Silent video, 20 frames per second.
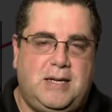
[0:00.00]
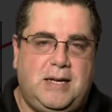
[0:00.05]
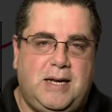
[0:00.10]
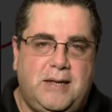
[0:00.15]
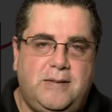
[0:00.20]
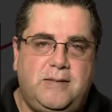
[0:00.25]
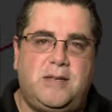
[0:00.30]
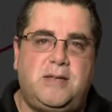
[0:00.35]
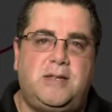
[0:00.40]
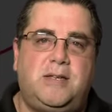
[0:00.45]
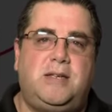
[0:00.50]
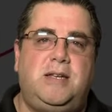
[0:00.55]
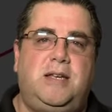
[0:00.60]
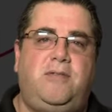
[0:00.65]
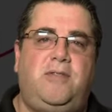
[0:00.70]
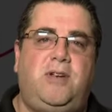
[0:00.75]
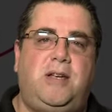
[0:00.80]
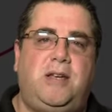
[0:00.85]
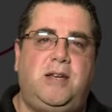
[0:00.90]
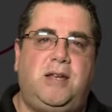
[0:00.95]
In this
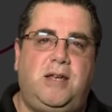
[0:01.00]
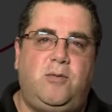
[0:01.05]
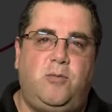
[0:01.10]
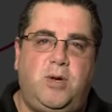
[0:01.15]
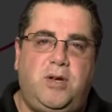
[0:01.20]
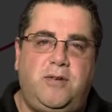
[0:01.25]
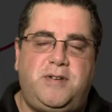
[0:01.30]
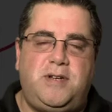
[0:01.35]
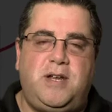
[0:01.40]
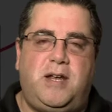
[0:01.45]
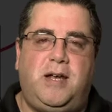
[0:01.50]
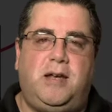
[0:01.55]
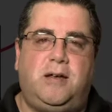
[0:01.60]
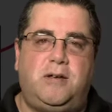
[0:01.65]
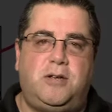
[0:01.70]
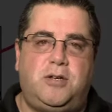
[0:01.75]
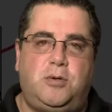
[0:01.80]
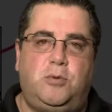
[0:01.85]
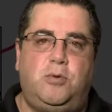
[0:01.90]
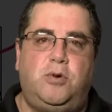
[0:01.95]
D V D, we've
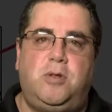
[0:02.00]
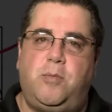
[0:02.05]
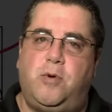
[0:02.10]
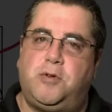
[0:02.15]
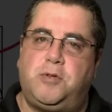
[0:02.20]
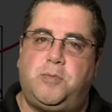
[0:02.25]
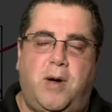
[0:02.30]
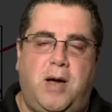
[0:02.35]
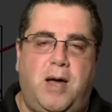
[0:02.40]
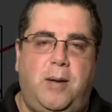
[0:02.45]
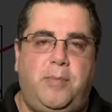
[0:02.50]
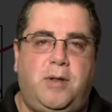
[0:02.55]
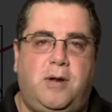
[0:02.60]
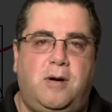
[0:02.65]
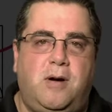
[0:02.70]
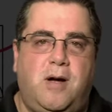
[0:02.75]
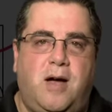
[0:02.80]
taken two of the most popular